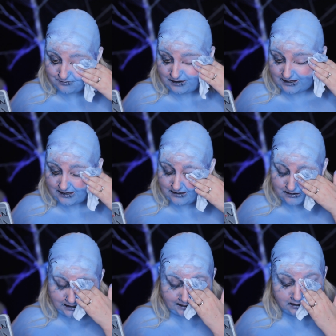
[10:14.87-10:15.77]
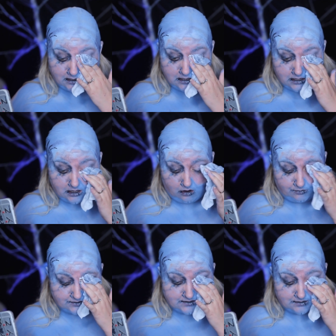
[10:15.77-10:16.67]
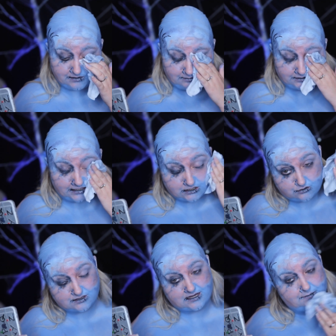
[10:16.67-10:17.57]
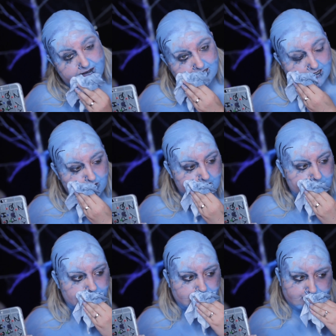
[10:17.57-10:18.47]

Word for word: to make it like almost to be able to like do a side by side one.